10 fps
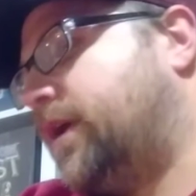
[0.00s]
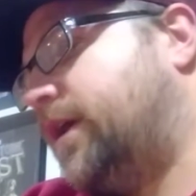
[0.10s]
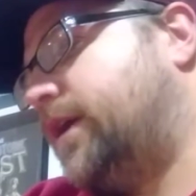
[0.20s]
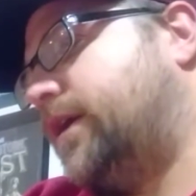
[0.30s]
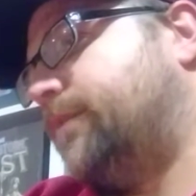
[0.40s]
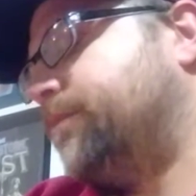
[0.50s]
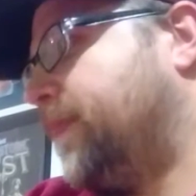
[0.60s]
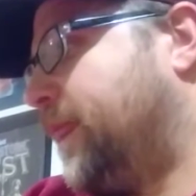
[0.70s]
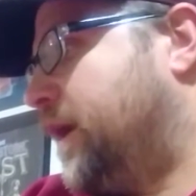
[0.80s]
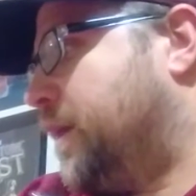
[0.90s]

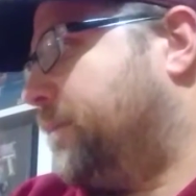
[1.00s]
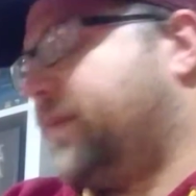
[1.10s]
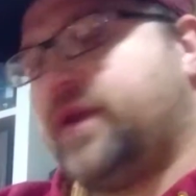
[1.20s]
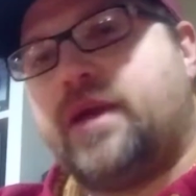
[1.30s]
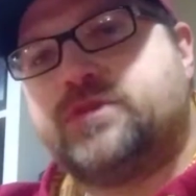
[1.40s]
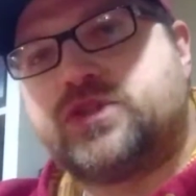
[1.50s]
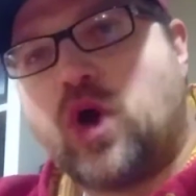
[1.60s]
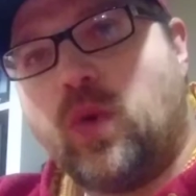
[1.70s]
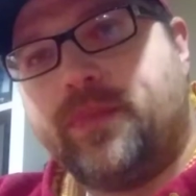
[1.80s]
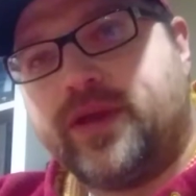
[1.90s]
But I'm just
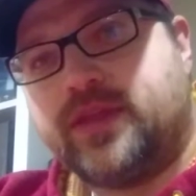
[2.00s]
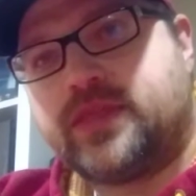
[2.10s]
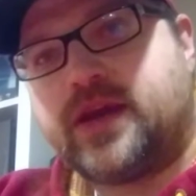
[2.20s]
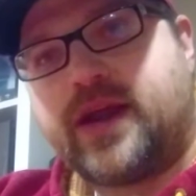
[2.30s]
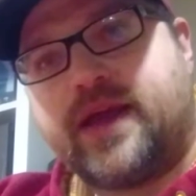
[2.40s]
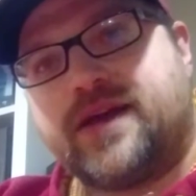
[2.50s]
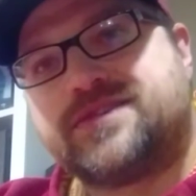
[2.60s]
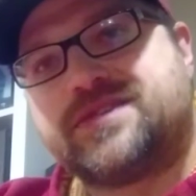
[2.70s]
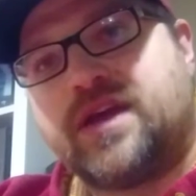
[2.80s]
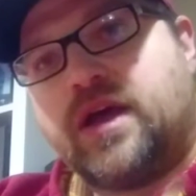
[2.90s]
hoping that it has